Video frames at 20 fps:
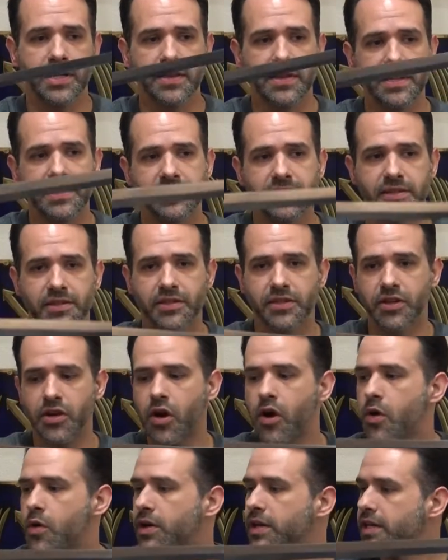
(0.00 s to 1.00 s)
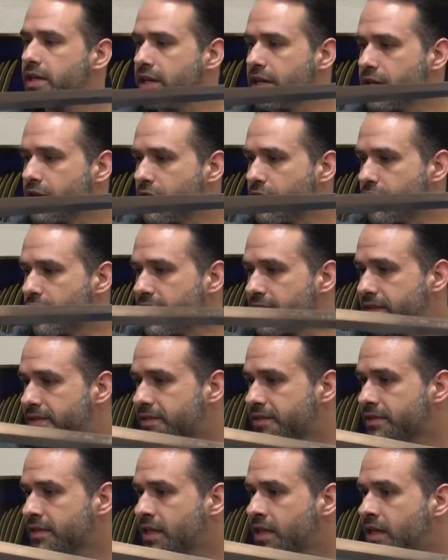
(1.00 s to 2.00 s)
And this is coated in
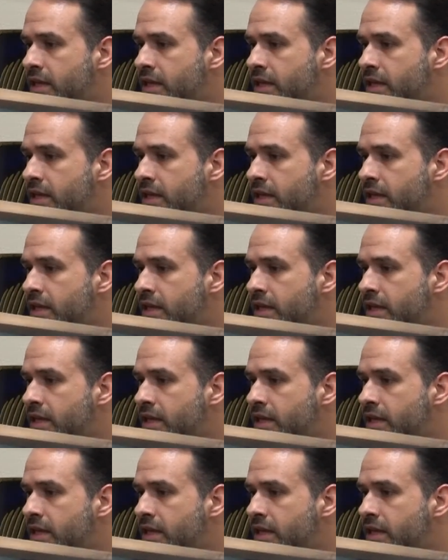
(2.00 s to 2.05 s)
grease.